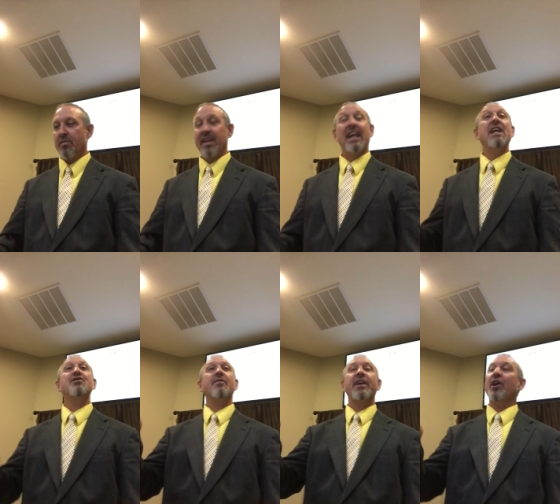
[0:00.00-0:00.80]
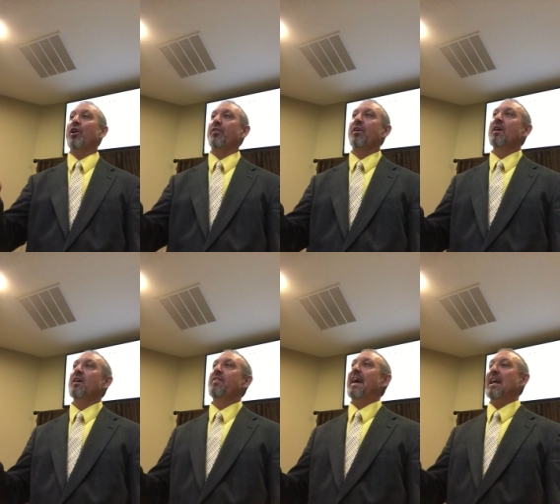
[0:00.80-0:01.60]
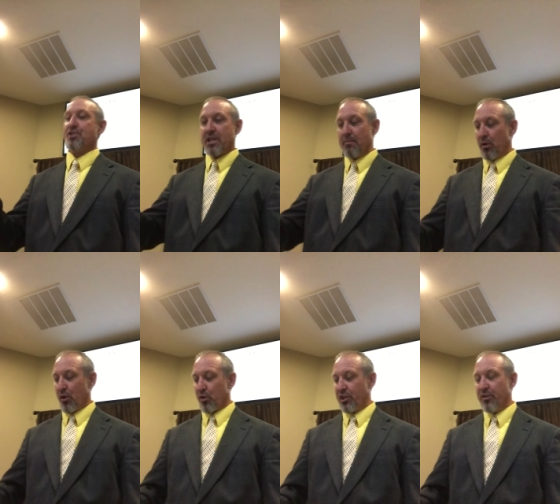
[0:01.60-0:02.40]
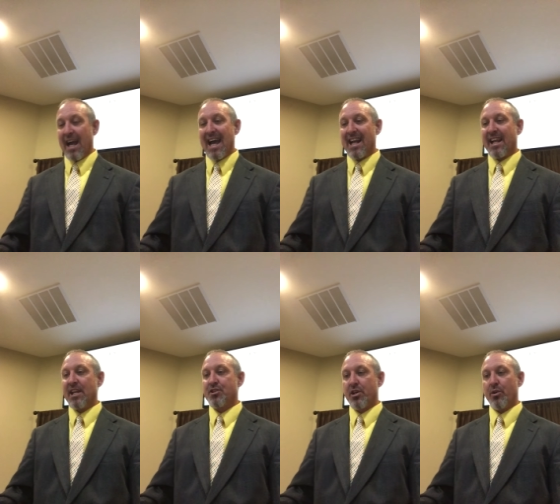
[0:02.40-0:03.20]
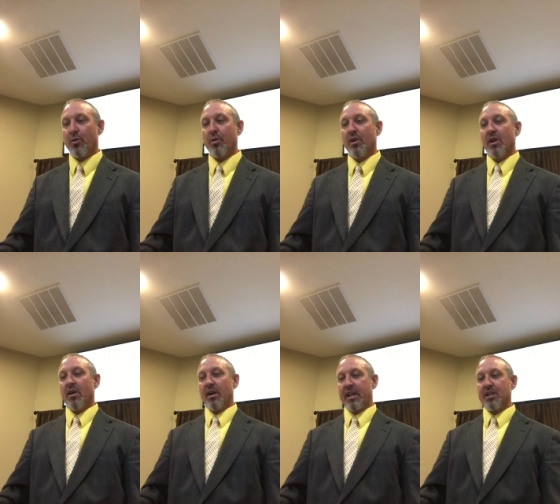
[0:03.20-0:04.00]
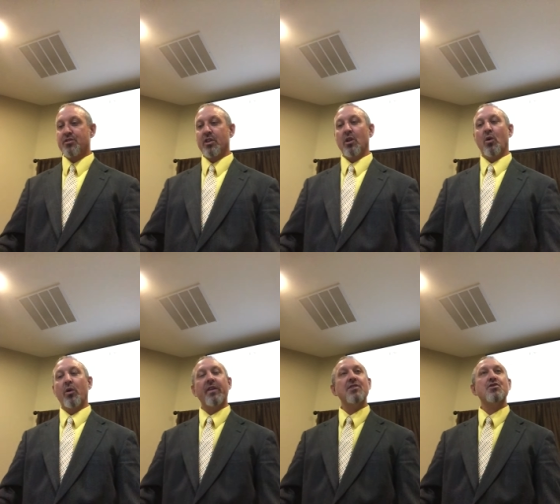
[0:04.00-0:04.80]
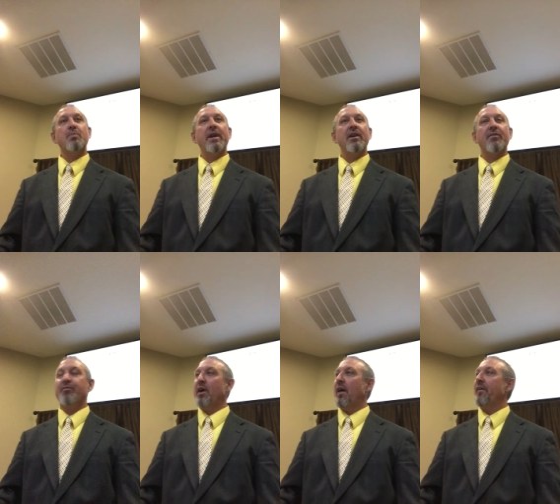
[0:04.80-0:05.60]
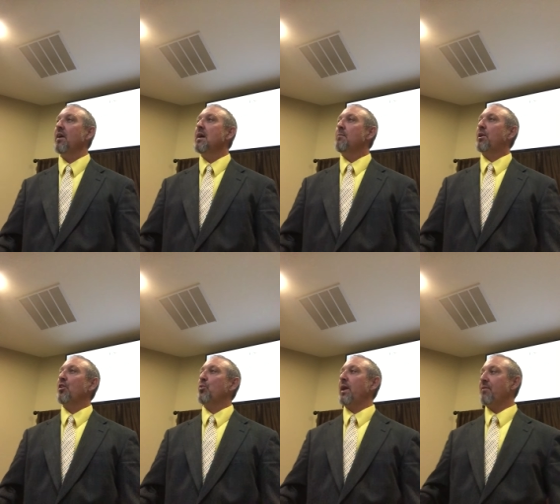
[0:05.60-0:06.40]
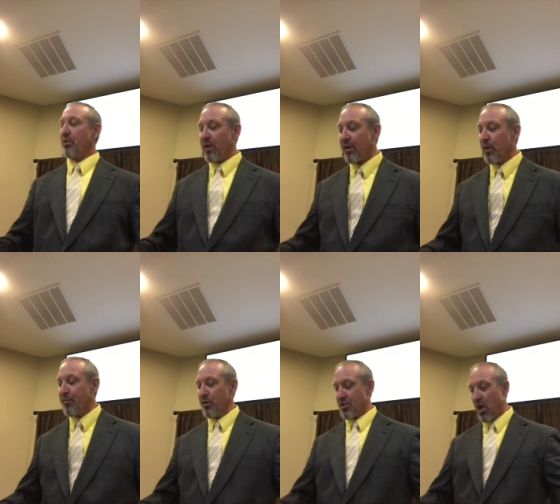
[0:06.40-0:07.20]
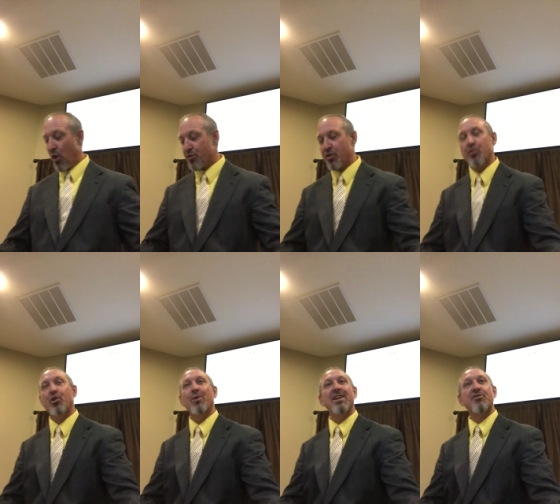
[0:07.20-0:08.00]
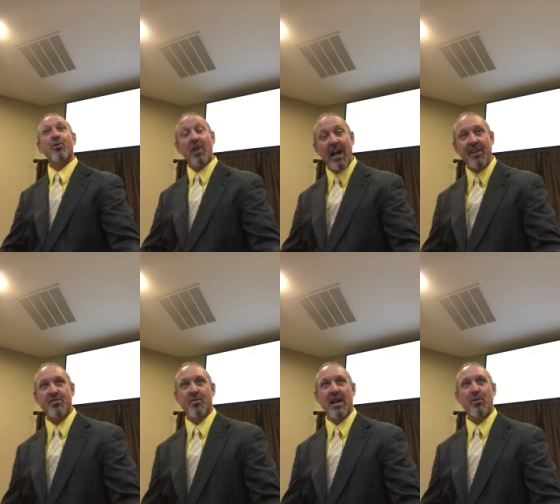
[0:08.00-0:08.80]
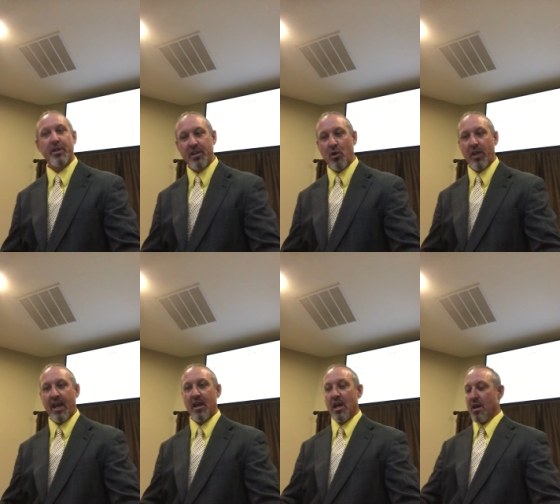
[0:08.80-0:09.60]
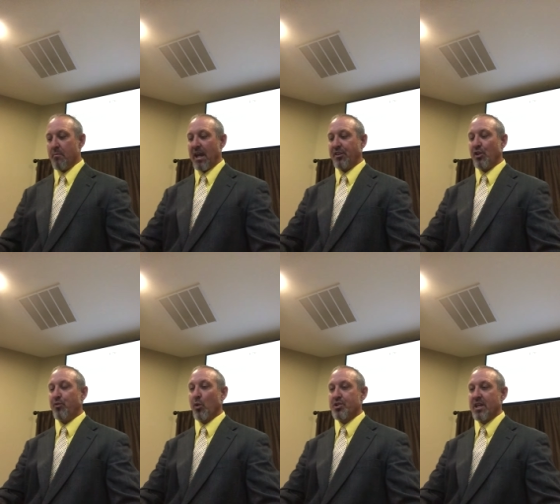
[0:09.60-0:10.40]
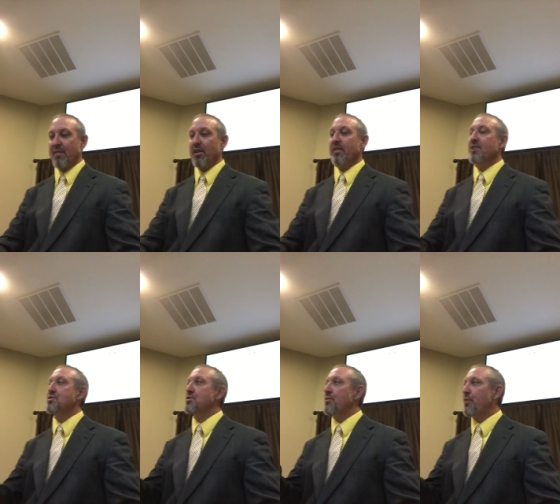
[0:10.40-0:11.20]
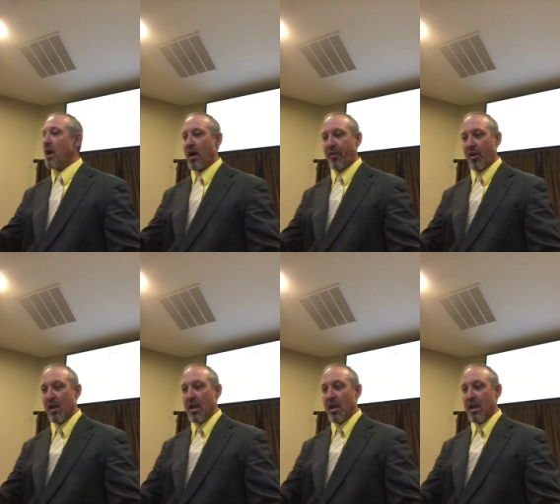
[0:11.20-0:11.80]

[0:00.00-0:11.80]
The kings of the earth, they assembled or united against who? against the Lord. This is speaking of the Father because we have a direct reference also to his Christ, right? We know that. Matthew 4 7, this is the Father.